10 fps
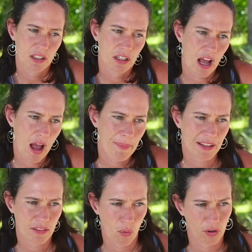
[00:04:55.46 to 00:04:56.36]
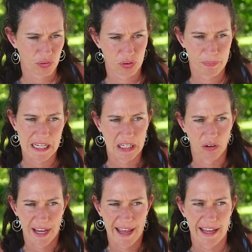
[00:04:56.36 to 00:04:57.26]
I mean, the horse was being
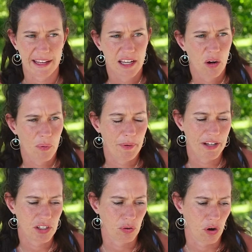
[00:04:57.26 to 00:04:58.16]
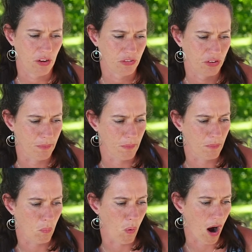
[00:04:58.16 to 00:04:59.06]
okay. We went to cross some
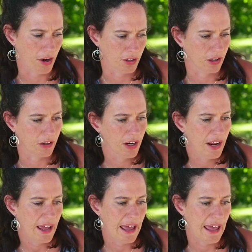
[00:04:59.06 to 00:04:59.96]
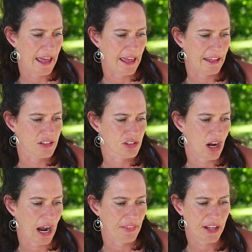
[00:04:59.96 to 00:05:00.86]
water and
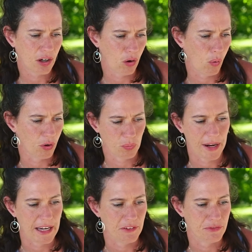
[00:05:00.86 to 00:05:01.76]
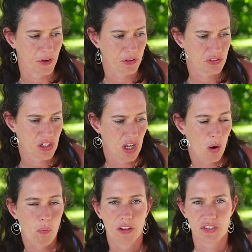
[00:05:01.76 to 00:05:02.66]
I think her horse went in at first.
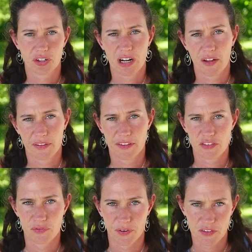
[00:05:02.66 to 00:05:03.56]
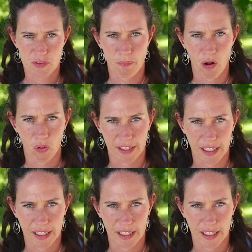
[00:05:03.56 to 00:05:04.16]
Well, it turned out that this very small looking